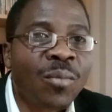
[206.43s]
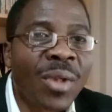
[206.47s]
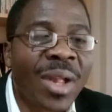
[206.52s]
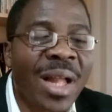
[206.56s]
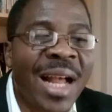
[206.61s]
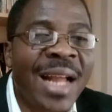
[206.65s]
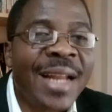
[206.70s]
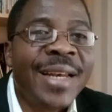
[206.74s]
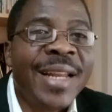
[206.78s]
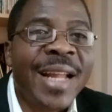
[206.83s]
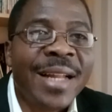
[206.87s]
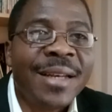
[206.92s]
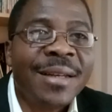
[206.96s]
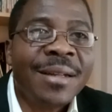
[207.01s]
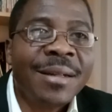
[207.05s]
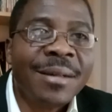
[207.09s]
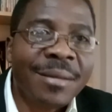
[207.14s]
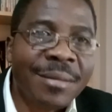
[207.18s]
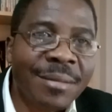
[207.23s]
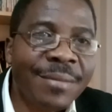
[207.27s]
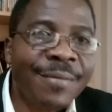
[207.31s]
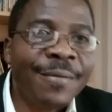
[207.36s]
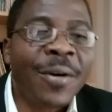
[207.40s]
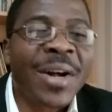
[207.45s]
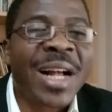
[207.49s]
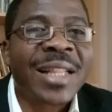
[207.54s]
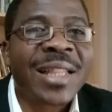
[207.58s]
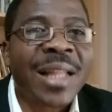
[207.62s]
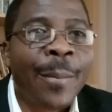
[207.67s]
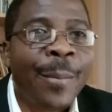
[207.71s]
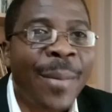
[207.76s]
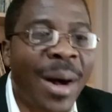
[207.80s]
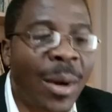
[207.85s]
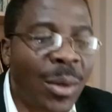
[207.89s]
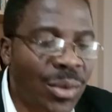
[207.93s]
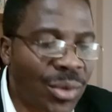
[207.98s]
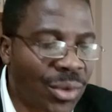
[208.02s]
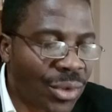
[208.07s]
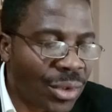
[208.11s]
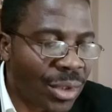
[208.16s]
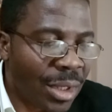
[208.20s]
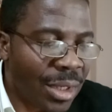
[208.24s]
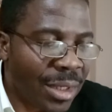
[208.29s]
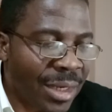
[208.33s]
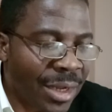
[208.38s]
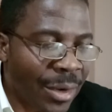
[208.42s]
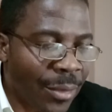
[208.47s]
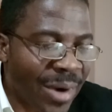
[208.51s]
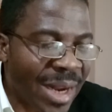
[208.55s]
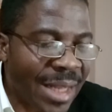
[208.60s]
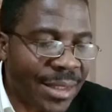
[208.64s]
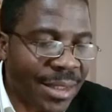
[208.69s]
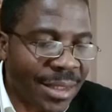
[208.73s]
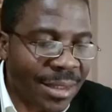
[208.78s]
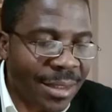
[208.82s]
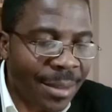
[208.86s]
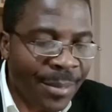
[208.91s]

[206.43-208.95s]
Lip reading: And then forget about the rest,